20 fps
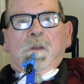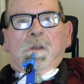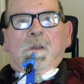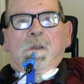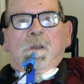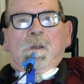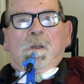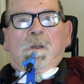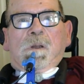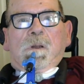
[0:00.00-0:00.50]

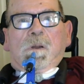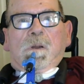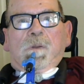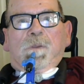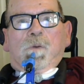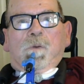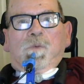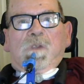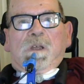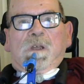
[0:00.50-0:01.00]
Although
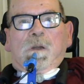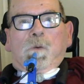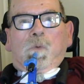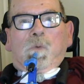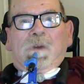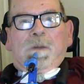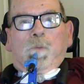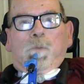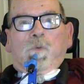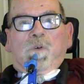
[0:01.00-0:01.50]
not quite
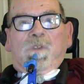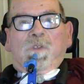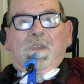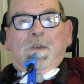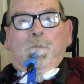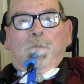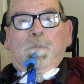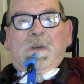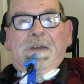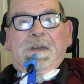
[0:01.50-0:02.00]
worthy of
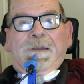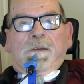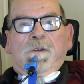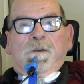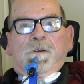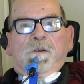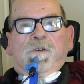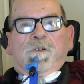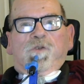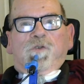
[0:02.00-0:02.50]
my
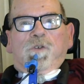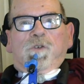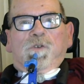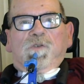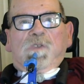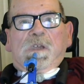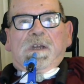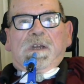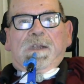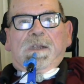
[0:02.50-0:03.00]
sure sign
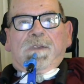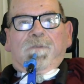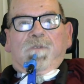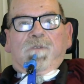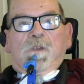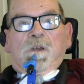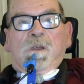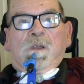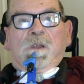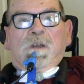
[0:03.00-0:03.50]
of the
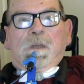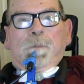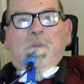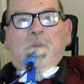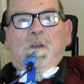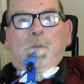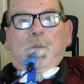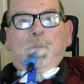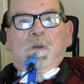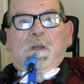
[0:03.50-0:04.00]
coming
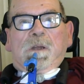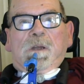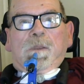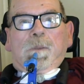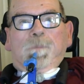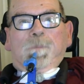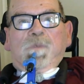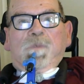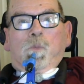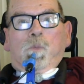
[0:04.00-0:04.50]
apocalypse
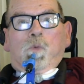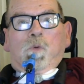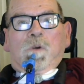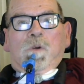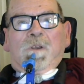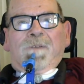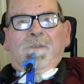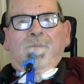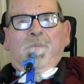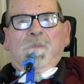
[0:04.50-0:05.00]
award,
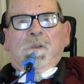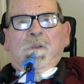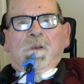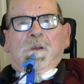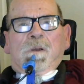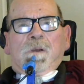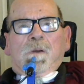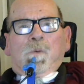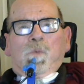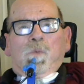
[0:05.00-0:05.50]
we
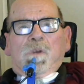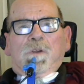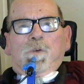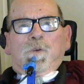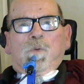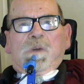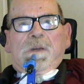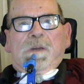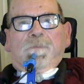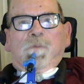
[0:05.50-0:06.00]
do have to
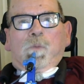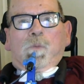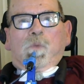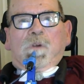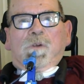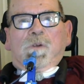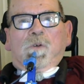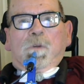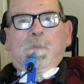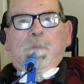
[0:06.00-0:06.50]
wonder
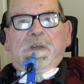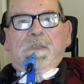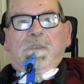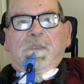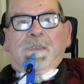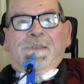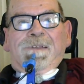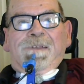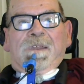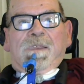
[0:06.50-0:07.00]
about
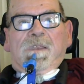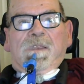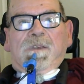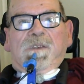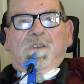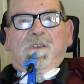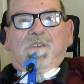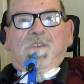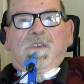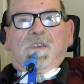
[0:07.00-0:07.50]
the
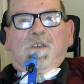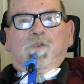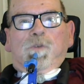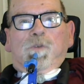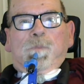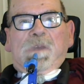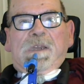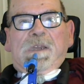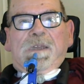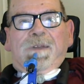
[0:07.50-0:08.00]

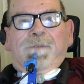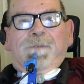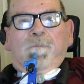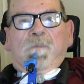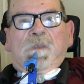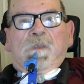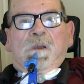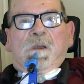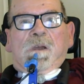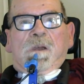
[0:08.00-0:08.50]
decision-making
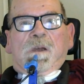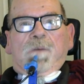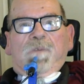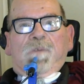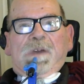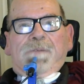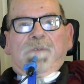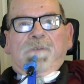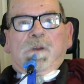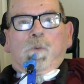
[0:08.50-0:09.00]
of having
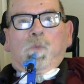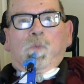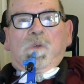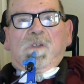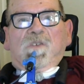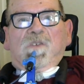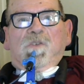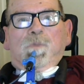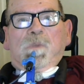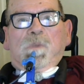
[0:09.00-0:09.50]
Will
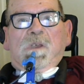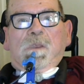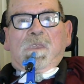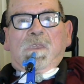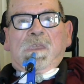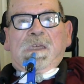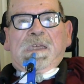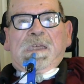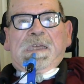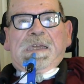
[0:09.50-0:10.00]
Smith
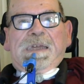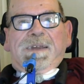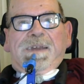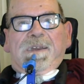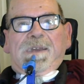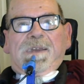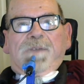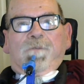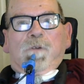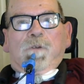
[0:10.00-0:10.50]
and Kevin
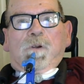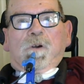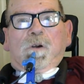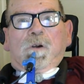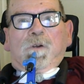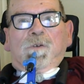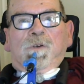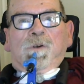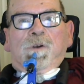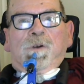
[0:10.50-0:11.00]
Hart
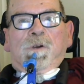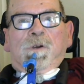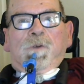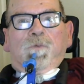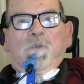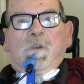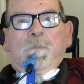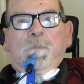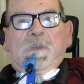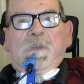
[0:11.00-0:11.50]

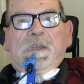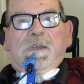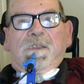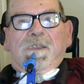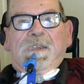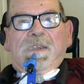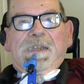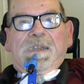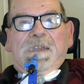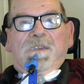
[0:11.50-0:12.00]
remake the
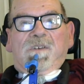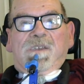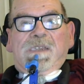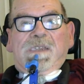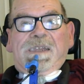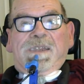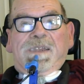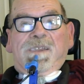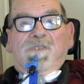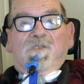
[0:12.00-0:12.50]

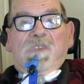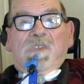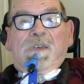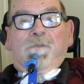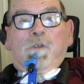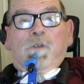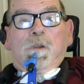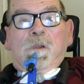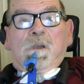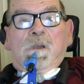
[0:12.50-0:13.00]
1987
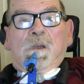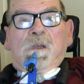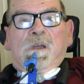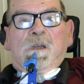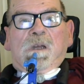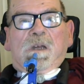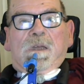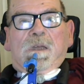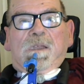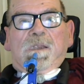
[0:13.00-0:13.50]

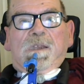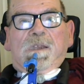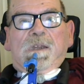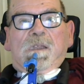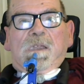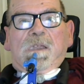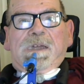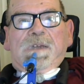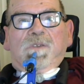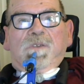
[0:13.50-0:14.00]
holiday
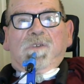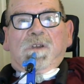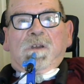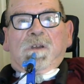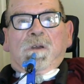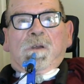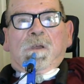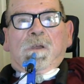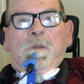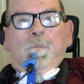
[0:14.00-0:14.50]
classic
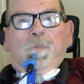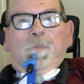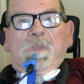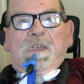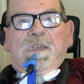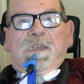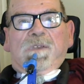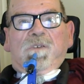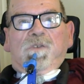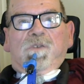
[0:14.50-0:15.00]
Planes,
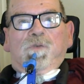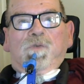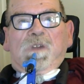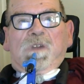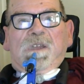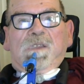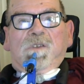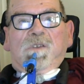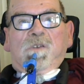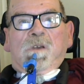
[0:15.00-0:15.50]
Trains,
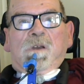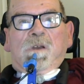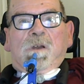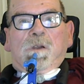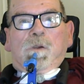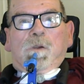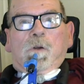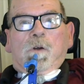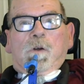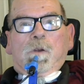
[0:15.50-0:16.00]
and
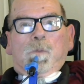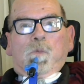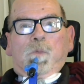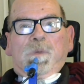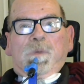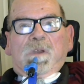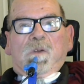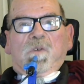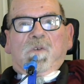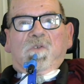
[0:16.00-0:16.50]

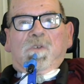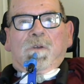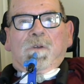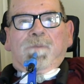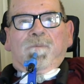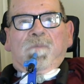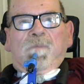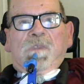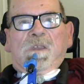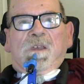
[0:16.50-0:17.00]
Automobiles.
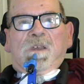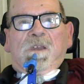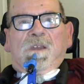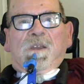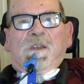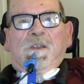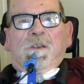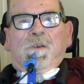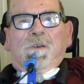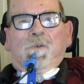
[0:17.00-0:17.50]
Do
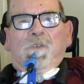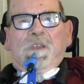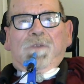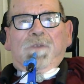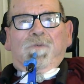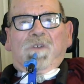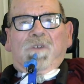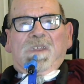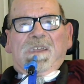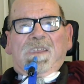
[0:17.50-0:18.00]
they really
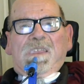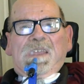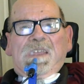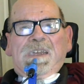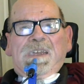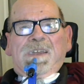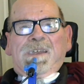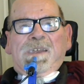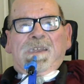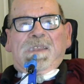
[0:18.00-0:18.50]
think
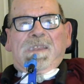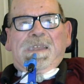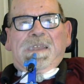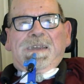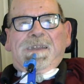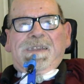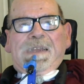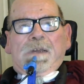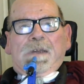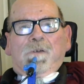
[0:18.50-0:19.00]
they can
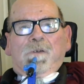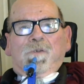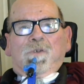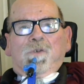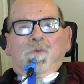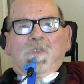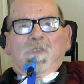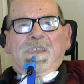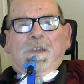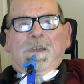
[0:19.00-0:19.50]
outdo the
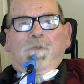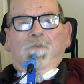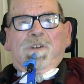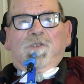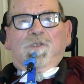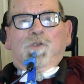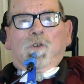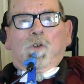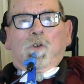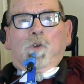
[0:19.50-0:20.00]
original?
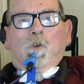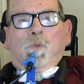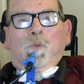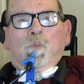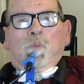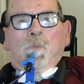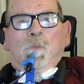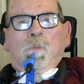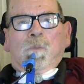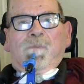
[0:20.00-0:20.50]

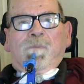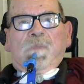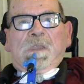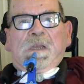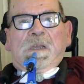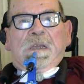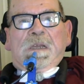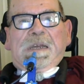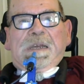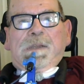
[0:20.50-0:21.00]
I
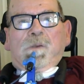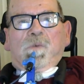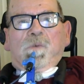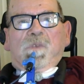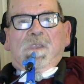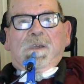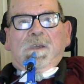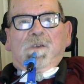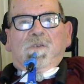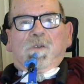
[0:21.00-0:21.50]
don't think
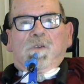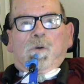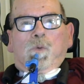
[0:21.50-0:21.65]
so.